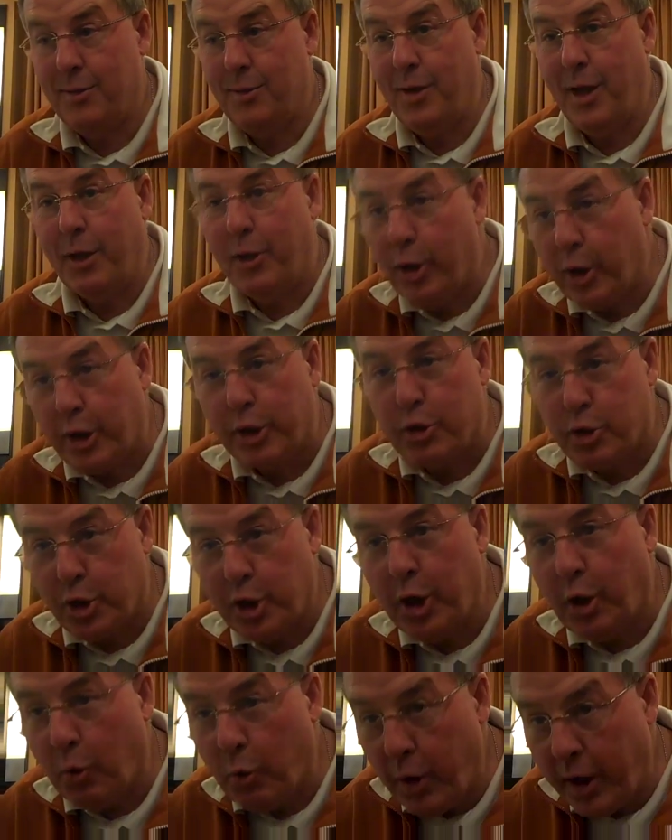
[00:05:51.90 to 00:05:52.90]
And you can
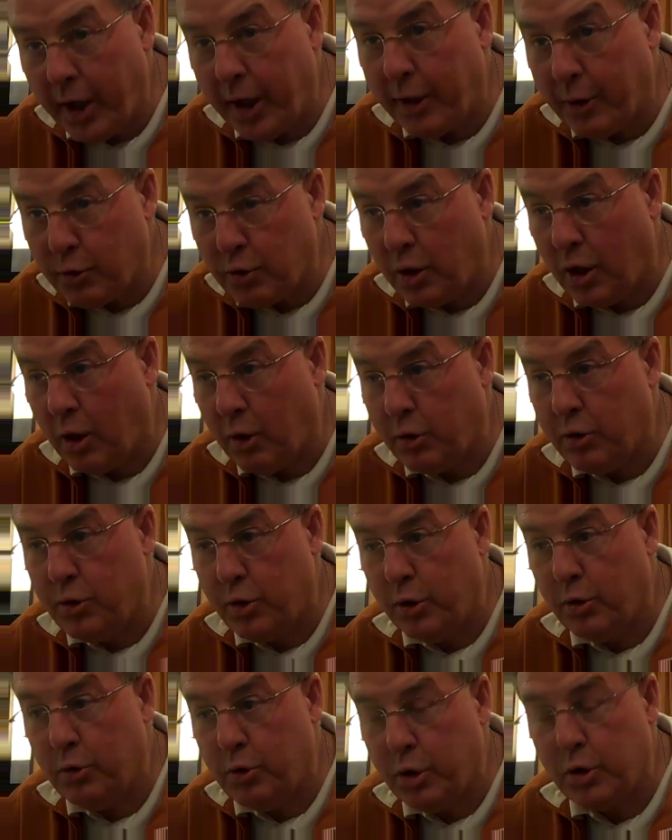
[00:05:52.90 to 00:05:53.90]
still win as long
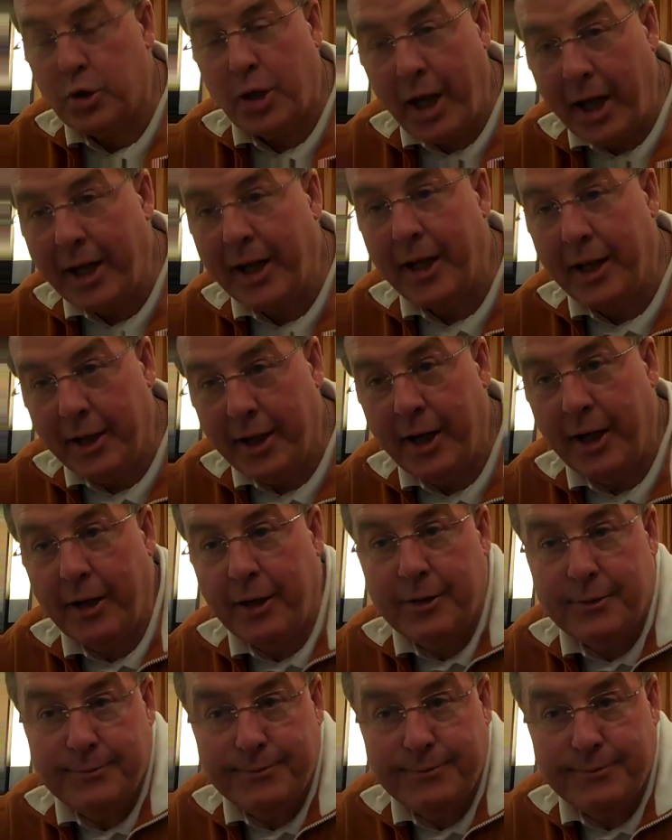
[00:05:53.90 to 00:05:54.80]
as you just hang in there.